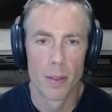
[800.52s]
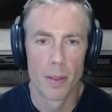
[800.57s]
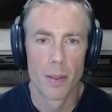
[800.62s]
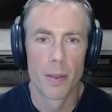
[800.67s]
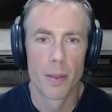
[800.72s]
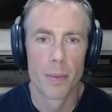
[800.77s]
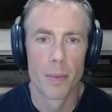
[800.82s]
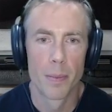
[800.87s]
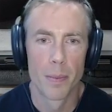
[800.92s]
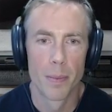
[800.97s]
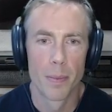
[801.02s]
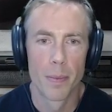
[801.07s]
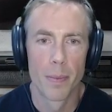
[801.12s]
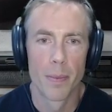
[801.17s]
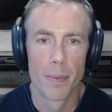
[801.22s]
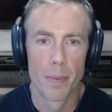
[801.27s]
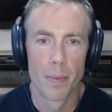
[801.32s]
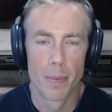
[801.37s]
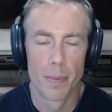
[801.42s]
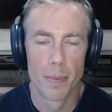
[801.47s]

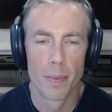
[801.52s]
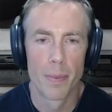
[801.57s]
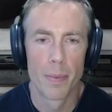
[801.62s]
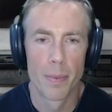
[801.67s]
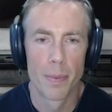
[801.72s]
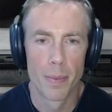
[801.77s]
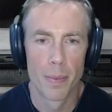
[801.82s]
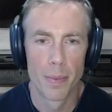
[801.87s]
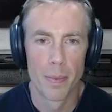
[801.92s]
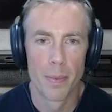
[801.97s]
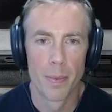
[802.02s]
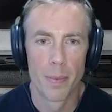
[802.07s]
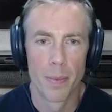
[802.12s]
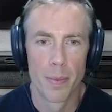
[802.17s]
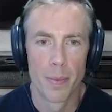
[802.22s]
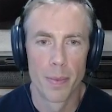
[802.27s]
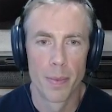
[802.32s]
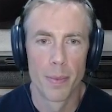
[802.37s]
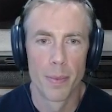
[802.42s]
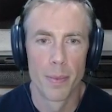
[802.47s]

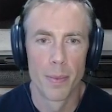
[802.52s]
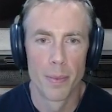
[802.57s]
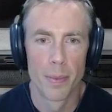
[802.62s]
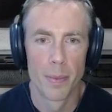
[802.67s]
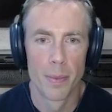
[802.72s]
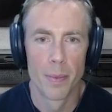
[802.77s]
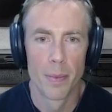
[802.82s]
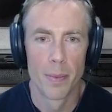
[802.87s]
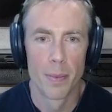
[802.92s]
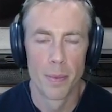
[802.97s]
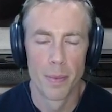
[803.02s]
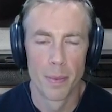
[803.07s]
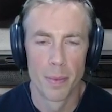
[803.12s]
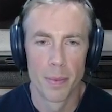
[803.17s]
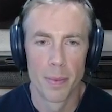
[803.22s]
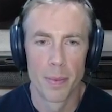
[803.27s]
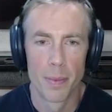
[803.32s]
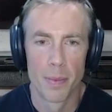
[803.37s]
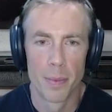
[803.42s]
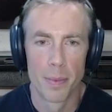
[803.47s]

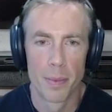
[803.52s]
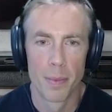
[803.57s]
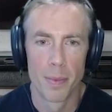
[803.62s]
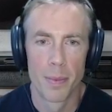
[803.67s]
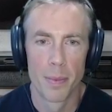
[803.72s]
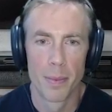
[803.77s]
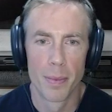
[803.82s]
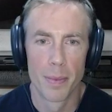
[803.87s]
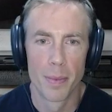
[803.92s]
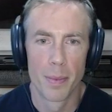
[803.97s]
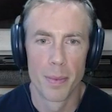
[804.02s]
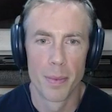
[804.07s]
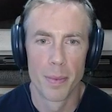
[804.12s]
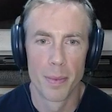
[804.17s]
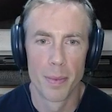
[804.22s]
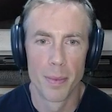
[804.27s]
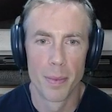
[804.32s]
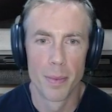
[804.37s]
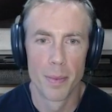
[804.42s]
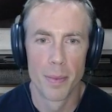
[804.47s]

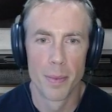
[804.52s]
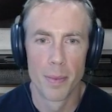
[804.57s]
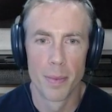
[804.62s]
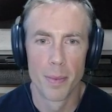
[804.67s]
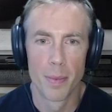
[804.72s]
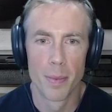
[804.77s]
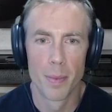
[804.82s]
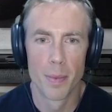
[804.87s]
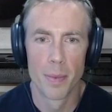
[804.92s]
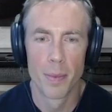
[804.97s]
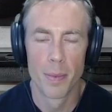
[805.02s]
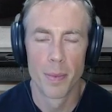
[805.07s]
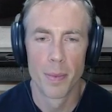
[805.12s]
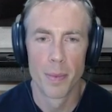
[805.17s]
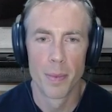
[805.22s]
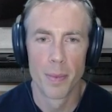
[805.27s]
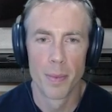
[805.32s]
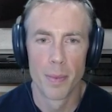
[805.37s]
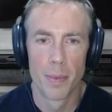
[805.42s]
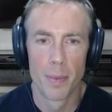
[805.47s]

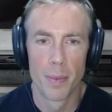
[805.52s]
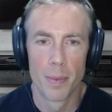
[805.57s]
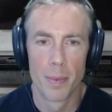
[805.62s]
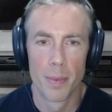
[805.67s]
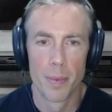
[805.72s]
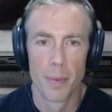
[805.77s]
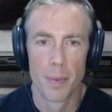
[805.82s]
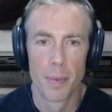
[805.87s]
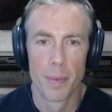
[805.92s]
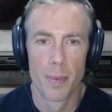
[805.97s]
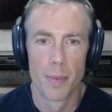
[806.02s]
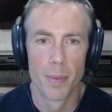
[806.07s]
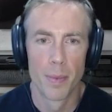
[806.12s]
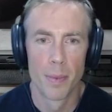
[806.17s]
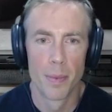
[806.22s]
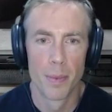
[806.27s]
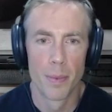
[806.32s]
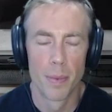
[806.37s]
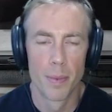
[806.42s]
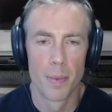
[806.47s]

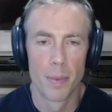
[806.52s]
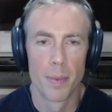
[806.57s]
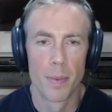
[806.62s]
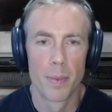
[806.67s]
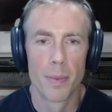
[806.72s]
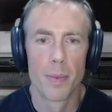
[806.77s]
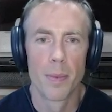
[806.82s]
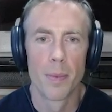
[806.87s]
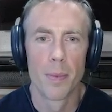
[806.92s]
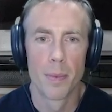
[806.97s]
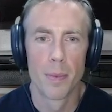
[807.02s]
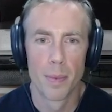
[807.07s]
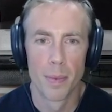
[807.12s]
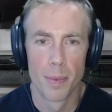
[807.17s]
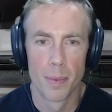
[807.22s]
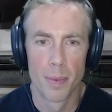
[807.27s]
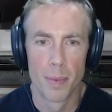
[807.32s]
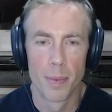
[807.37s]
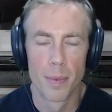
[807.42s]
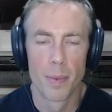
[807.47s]

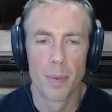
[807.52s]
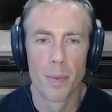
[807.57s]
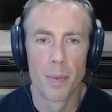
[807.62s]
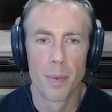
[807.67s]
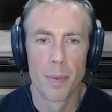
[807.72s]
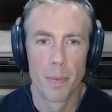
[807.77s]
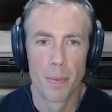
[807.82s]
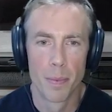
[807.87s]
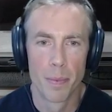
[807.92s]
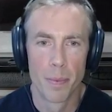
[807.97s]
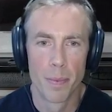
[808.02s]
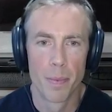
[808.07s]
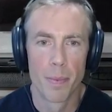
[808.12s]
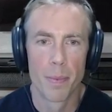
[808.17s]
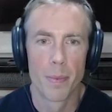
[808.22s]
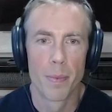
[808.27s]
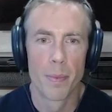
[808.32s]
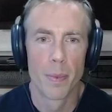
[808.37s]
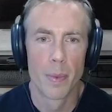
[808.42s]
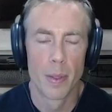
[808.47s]
The person shown says nothing.